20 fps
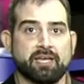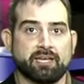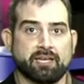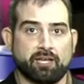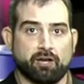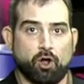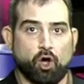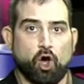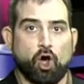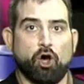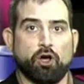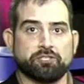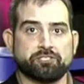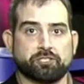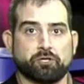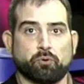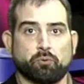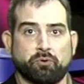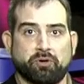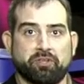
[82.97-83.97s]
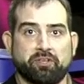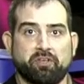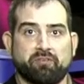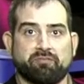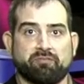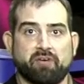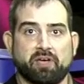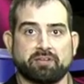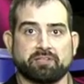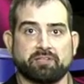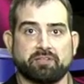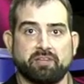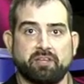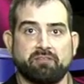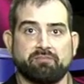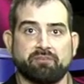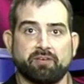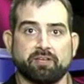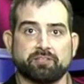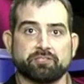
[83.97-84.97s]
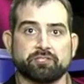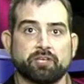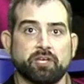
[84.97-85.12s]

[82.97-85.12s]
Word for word: can also really affect the defense